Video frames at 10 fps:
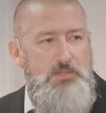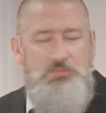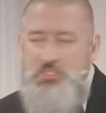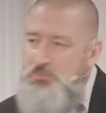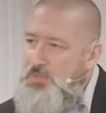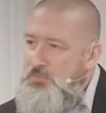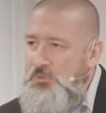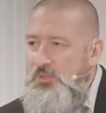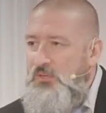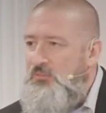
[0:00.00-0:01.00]
But these
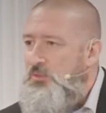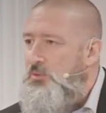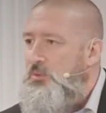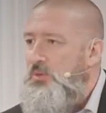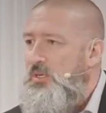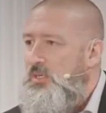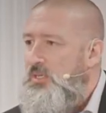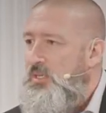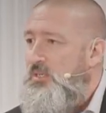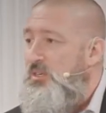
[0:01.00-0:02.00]
people love the Lord,
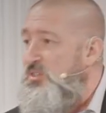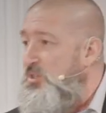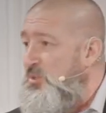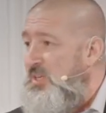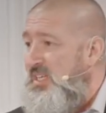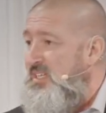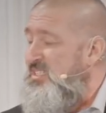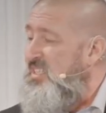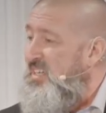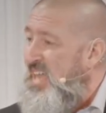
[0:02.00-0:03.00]
and they're doing it
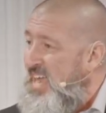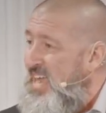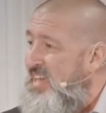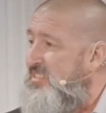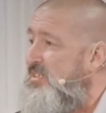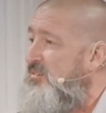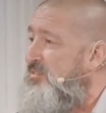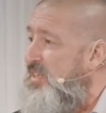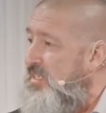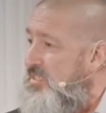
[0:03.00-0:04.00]
as an act of
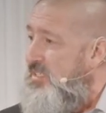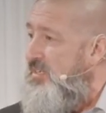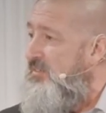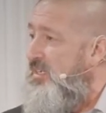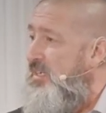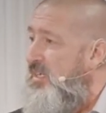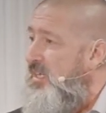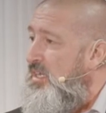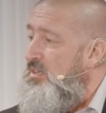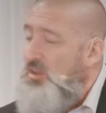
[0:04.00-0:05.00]
thanksgiving.
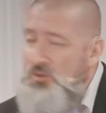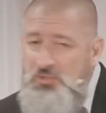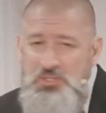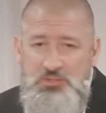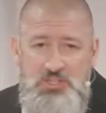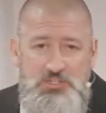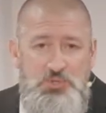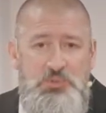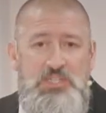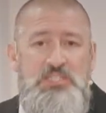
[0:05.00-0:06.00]
And not only are they
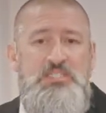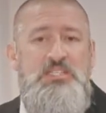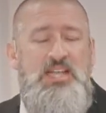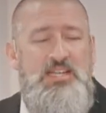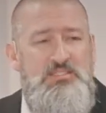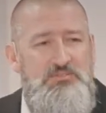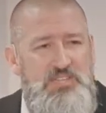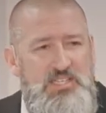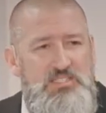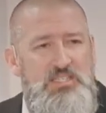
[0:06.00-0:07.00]
doing it as an act of
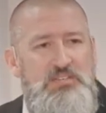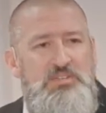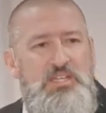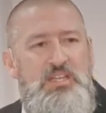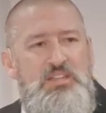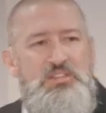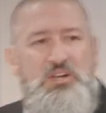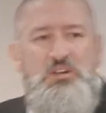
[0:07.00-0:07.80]
thanksgiving, they're